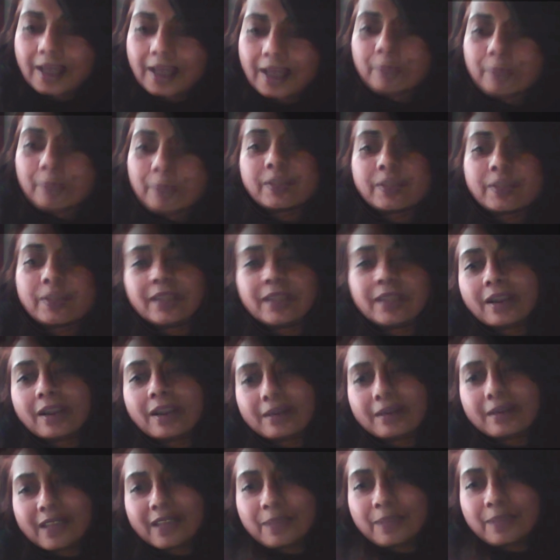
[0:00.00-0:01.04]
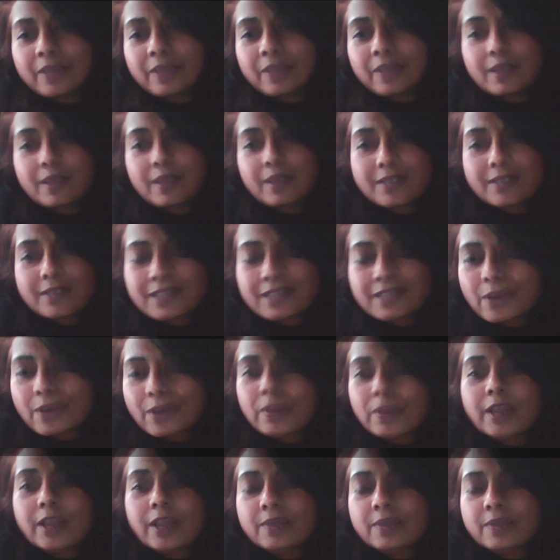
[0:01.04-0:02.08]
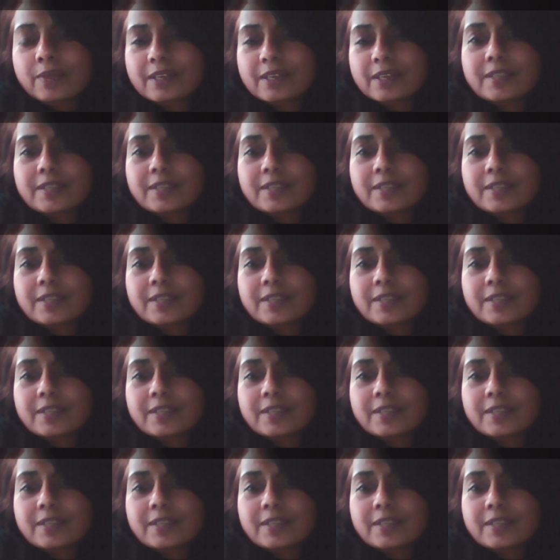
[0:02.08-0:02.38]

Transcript: but they are keeping it so closed and